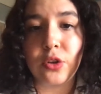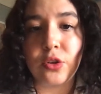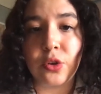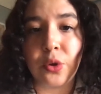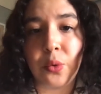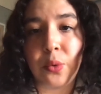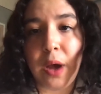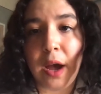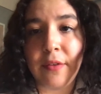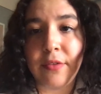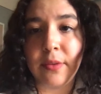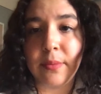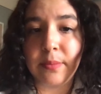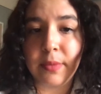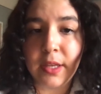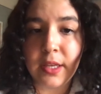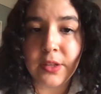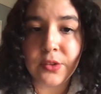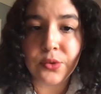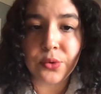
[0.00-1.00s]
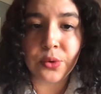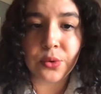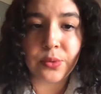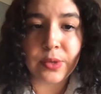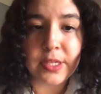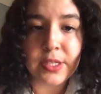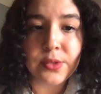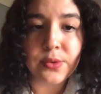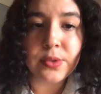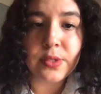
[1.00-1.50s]
don't have the means or
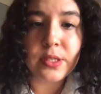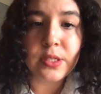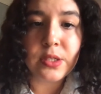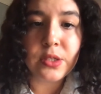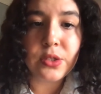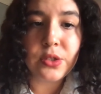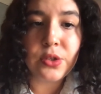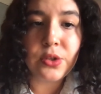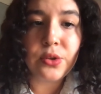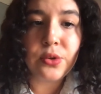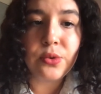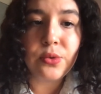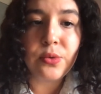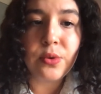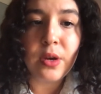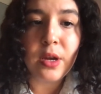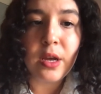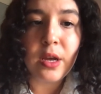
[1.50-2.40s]
resources to